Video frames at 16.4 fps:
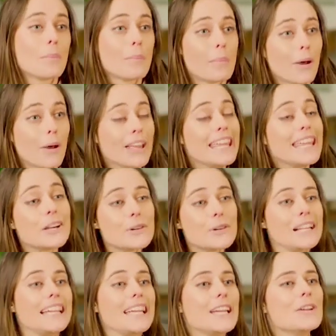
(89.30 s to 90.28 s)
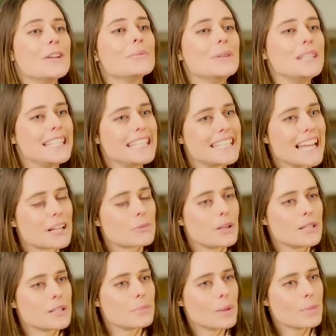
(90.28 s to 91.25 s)
But equally, we detect
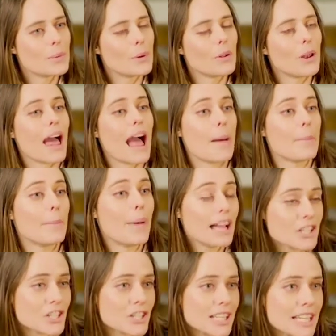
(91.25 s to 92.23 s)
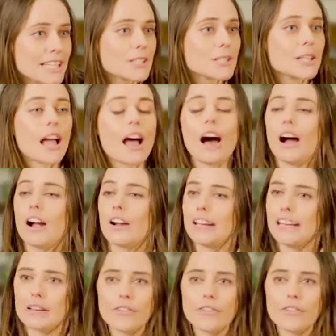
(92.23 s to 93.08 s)
when people are passionate, are in